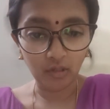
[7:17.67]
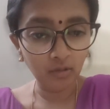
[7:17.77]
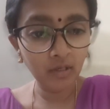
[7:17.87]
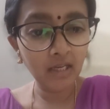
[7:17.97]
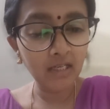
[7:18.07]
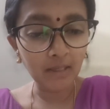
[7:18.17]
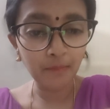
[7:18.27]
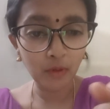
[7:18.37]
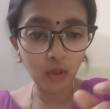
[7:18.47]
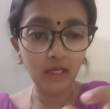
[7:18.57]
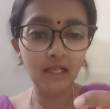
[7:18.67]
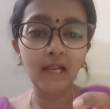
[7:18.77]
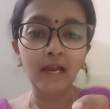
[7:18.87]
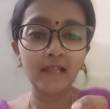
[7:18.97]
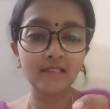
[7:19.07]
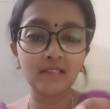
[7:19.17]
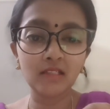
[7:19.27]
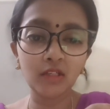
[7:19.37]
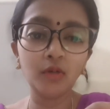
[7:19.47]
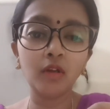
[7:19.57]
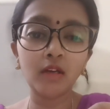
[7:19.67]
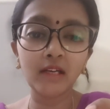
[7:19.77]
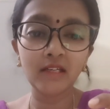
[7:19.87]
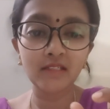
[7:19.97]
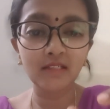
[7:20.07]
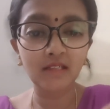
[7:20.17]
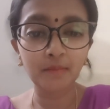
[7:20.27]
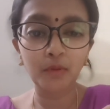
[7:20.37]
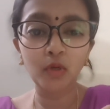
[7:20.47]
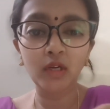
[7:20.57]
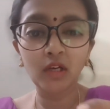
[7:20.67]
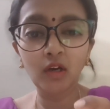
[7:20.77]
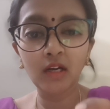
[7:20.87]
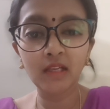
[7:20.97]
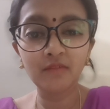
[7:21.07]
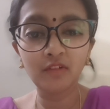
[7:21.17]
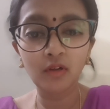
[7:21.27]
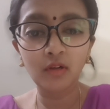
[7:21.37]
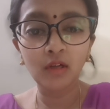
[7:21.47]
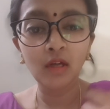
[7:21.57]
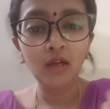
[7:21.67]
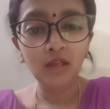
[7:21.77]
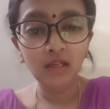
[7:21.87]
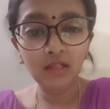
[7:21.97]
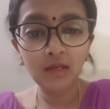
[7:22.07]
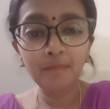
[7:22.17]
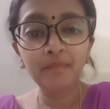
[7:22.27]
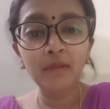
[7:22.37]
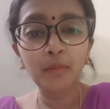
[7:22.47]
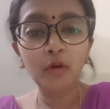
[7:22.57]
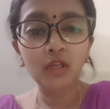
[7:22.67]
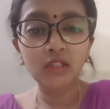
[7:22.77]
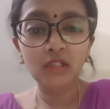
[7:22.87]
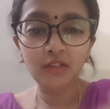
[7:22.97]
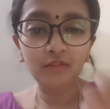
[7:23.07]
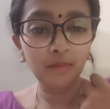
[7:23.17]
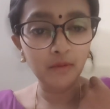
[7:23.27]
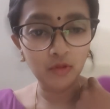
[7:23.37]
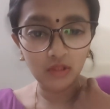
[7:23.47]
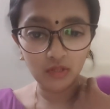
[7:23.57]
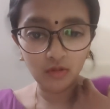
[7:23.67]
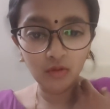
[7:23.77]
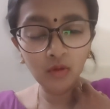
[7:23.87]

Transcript: Okay, temporary gland, as I said you already, it is a temporary gland in a production of the progesterone.